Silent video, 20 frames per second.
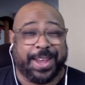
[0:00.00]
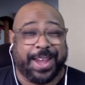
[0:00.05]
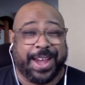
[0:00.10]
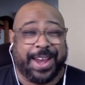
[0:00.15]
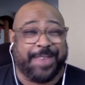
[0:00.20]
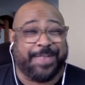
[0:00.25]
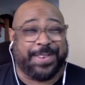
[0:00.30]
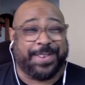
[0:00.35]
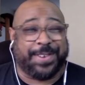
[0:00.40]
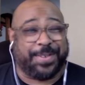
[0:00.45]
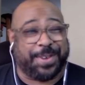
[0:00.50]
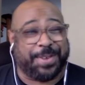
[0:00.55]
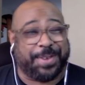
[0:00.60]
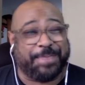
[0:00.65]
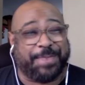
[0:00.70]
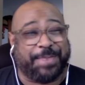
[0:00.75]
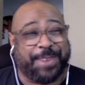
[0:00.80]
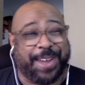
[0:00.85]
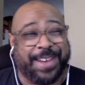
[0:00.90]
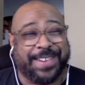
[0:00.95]
kind of a
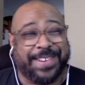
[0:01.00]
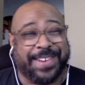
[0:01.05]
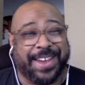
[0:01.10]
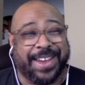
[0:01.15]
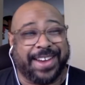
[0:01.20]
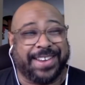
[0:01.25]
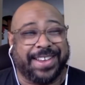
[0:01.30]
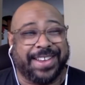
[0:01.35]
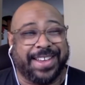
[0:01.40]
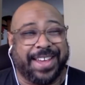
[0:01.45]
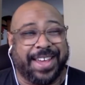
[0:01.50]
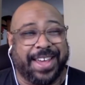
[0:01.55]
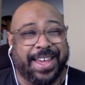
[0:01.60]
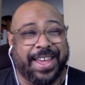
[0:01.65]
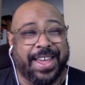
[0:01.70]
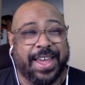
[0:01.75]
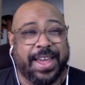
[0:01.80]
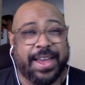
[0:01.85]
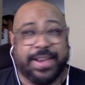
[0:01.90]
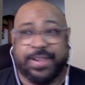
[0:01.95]
dream project, uh,
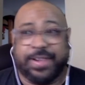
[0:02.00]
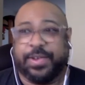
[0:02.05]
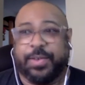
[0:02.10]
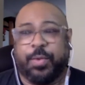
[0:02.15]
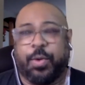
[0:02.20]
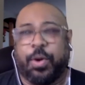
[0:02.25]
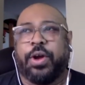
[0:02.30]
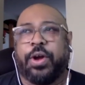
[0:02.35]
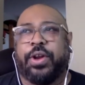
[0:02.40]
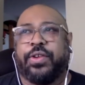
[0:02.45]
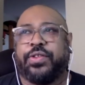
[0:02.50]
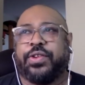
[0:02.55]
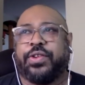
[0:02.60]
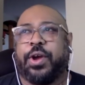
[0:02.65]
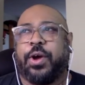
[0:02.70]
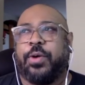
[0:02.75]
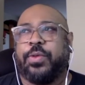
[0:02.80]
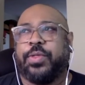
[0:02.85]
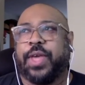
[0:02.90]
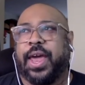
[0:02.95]
just to work on a
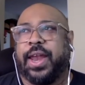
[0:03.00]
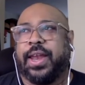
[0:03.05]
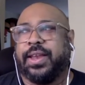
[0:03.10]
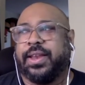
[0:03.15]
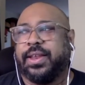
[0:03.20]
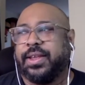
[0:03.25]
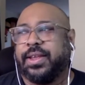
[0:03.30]
show that